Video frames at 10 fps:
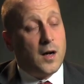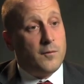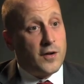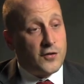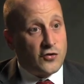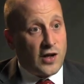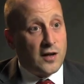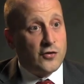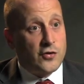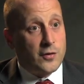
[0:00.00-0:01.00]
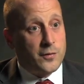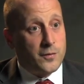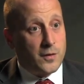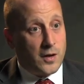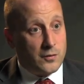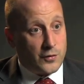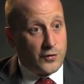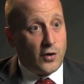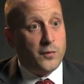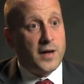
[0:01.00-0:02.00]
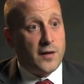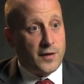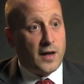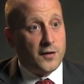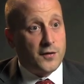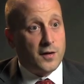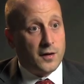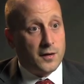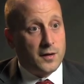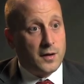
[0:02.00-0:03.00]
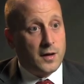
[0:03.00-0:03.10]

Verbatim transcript: Um, there's a challenge of uh, resolving Afghanistan